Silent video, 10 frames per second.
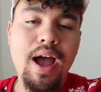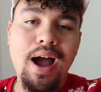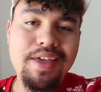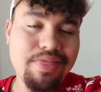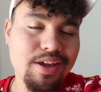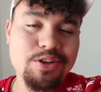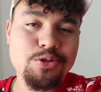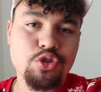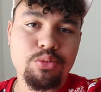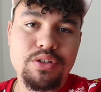I thank you
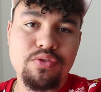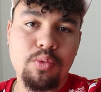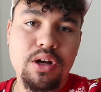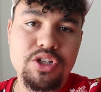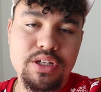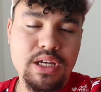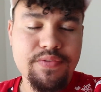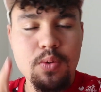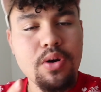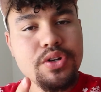so much for watching. If
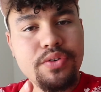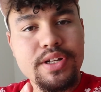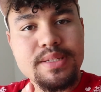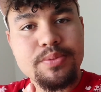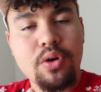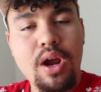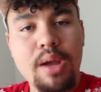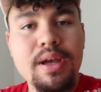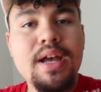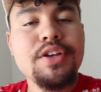you aren't already subscribed,